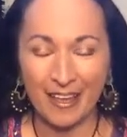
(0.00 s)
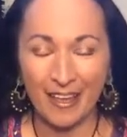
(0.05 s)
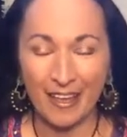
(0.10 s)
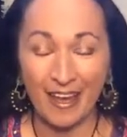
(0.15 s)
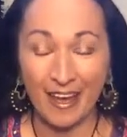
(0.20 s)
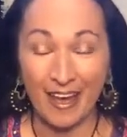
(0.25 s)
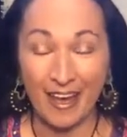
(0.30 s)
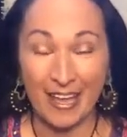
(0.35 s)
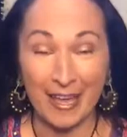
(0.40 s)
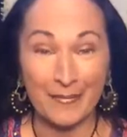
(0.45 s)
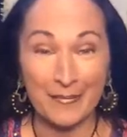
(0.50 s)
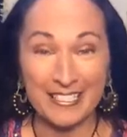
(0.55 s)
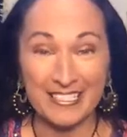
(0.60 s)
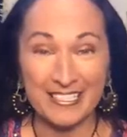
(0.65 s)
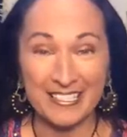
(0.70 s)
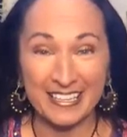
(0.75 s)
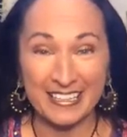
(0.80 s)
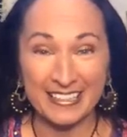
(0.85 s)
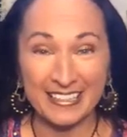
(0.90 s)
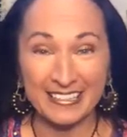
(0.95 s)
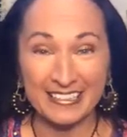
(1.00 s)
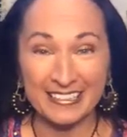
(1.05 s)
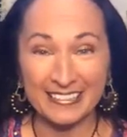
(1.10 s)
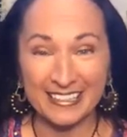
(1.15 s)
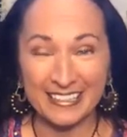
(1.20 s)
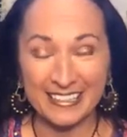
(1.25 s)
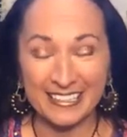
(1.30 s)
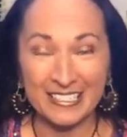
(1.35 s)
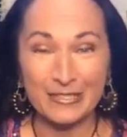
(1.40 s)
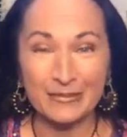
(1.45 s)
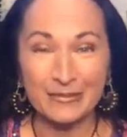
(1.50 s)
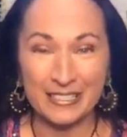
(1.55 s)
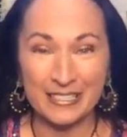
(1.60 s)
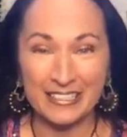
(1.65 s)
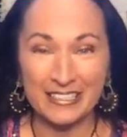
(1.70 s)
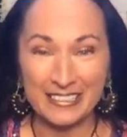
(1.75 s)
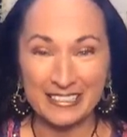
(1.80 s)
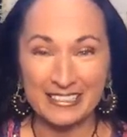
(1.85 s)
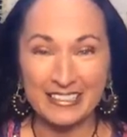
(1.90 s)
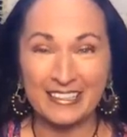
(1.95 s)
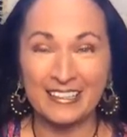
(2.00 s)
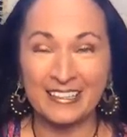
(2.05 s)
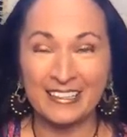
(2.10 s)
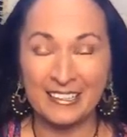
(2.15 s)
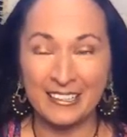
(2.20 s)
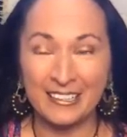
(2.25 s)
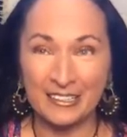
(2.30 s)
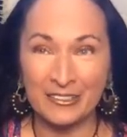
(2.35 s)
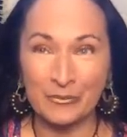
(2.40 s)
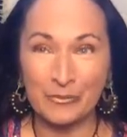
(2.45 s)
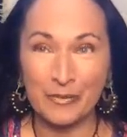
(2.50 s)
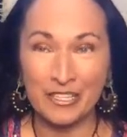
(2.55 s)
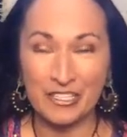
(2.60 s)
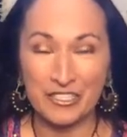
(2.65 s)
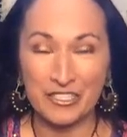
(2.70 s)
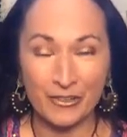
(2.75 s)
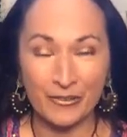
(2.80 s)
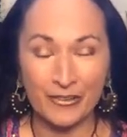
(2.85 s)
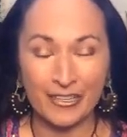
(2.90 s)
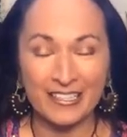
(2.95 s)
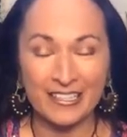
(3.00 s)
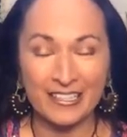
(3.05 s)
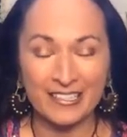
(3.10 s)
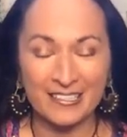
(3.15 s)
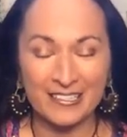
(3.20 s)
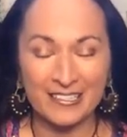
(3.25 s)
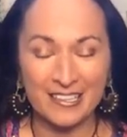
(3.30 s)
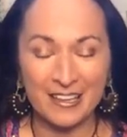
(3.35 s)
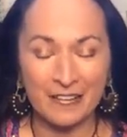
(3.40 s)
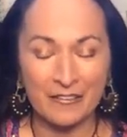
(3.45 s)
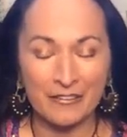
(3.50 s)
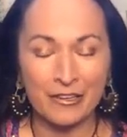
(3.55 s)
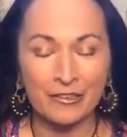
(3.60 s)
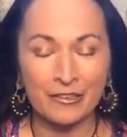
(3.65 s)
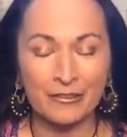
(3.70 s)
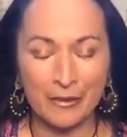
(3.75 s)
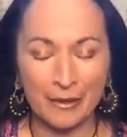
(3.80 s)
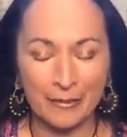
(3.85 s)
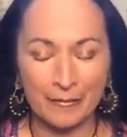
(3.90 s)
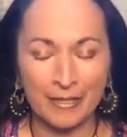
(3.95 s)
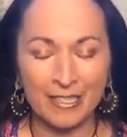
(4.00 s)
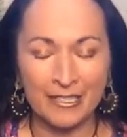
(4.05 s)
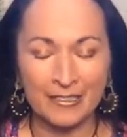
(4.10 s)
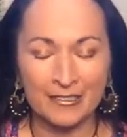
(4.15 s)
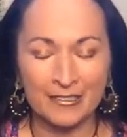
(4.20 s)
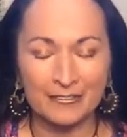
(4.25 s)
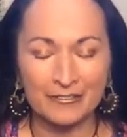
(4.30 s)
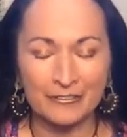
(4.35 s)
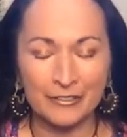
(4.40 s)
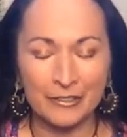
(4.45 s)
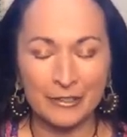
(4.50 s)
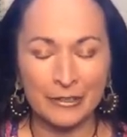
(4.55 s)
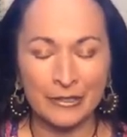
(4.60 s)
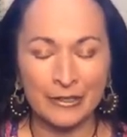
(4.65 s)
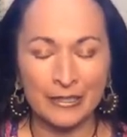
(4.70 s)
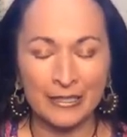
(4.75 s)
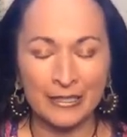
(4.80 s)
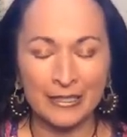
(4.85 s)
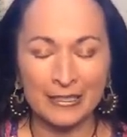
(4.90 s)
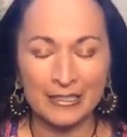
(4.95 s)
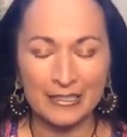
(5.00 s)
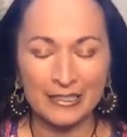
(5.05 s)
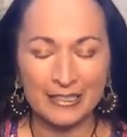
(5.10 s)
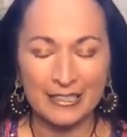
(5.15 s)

I am excited next week. I'll be joining several women for